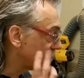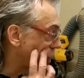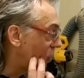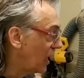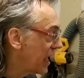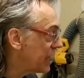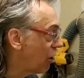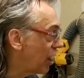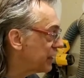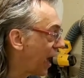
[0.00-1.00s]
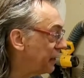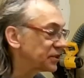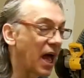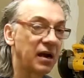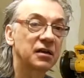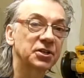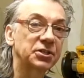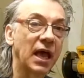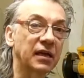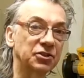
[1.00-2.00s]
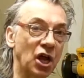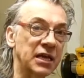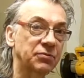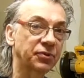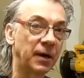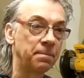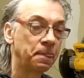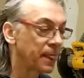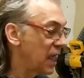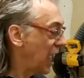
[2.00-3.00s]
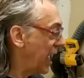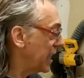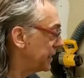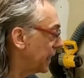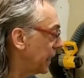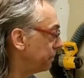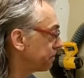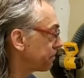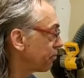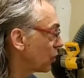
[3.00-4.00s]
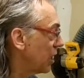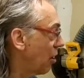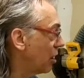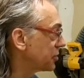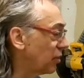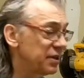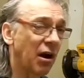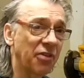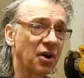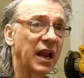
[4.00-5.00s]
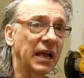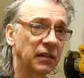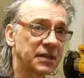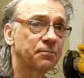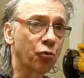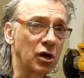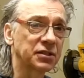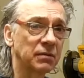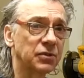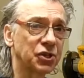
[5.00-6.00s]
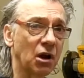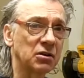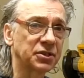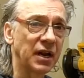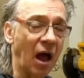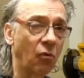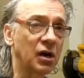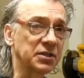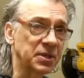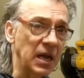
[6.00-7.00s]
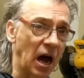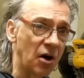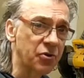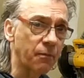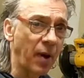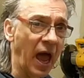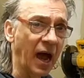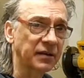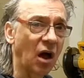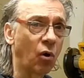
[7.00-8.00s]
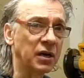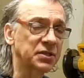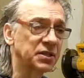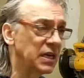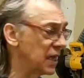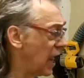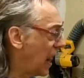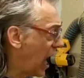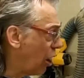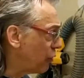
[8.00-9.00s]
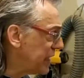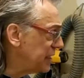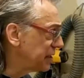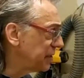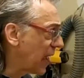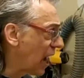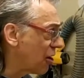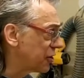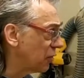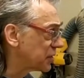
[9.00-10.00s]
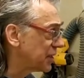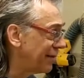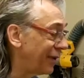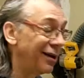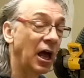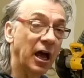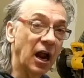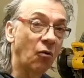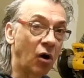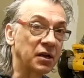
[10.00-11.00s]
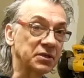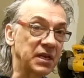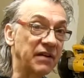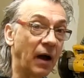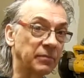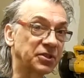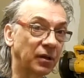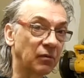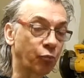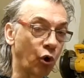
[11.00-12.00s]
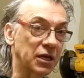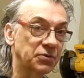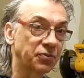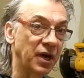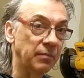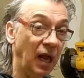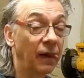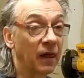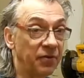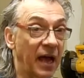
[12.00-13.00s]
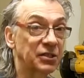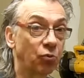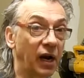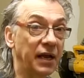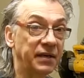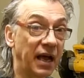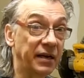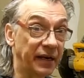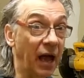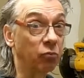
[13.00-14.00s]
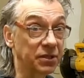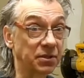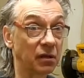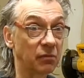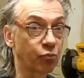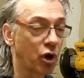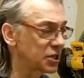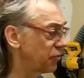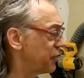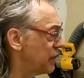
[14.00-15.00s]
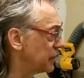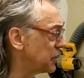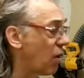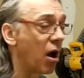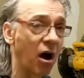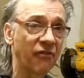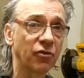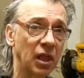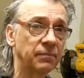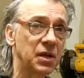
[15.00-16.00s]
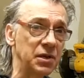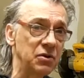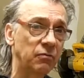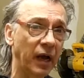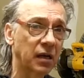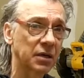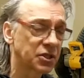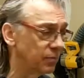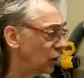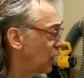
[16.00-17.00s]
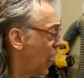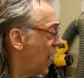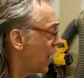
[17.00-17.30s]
So, you know, I decided to just take a chance with them. And also, you know, I thought, hey, let's bring some chairs in. I want to see how they're packed. I want to see how easy they are to assemble. And I want to see if I'm still impressed with them. And that's what I did, and I was still impressed with them, so I offer them to you, my customer.